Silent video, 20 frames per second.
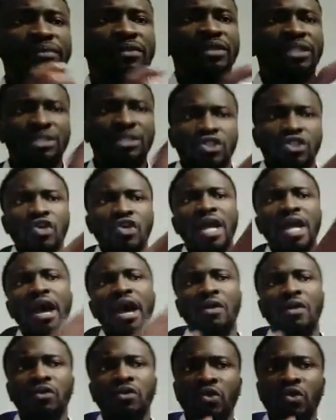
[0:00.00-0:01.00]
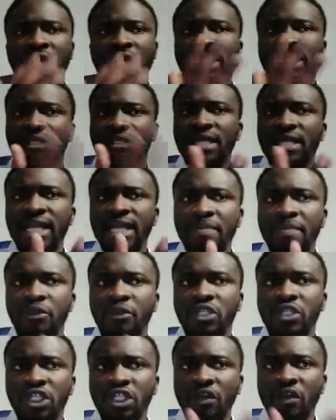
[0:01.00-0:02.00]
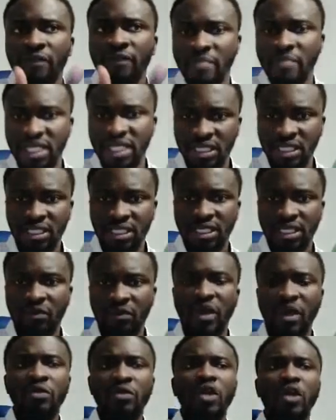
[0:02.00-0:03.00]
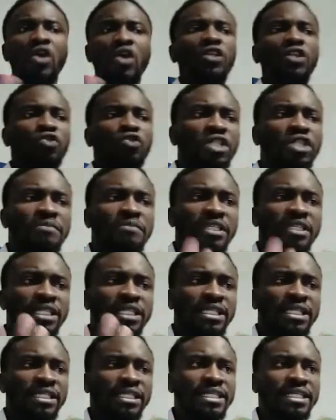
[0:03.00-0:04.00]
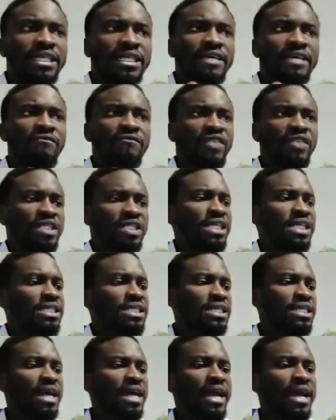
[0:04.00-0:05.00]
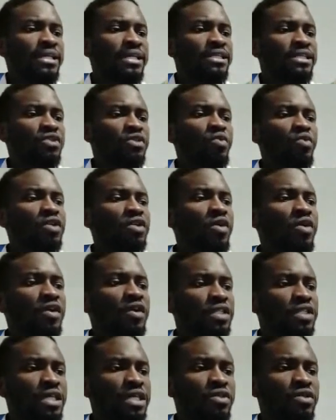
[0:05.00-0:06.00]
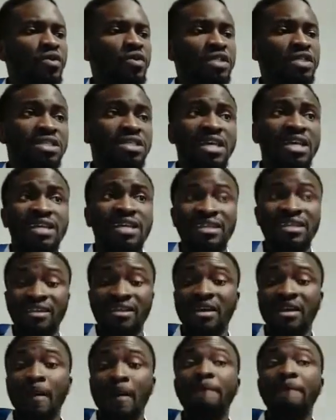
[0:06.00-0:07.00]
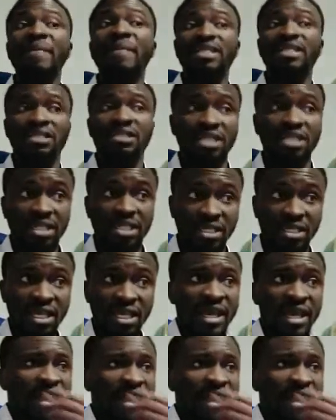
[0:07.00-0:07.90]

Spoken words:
So now, to understand the position of a messenger, when we go to chapter 33, verse 39, this is what God says concerning messengers.